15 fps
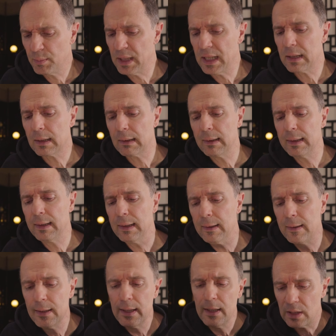a bit
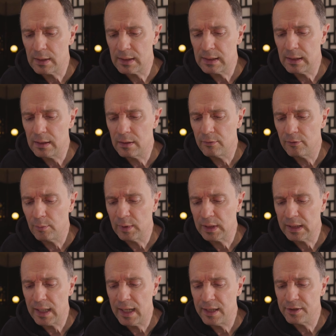unclear, uncertain of
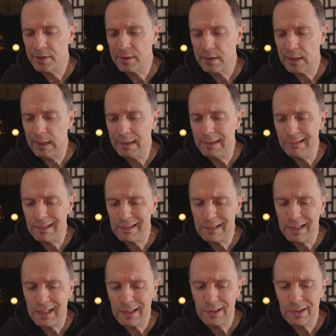obligations,
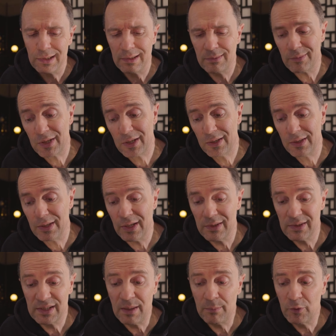intersection, so
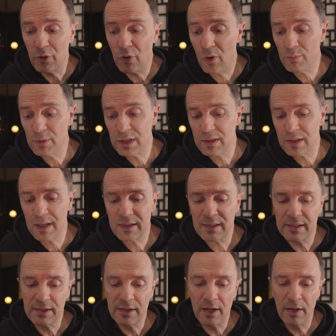sometimes it's
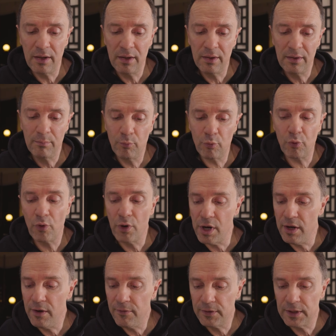so
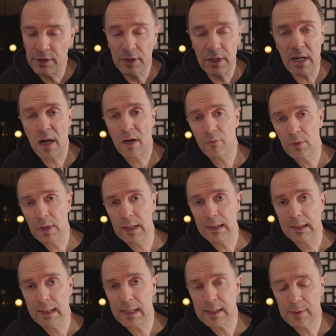brief that you can't really
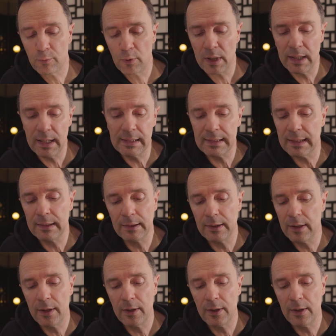guess what it is, and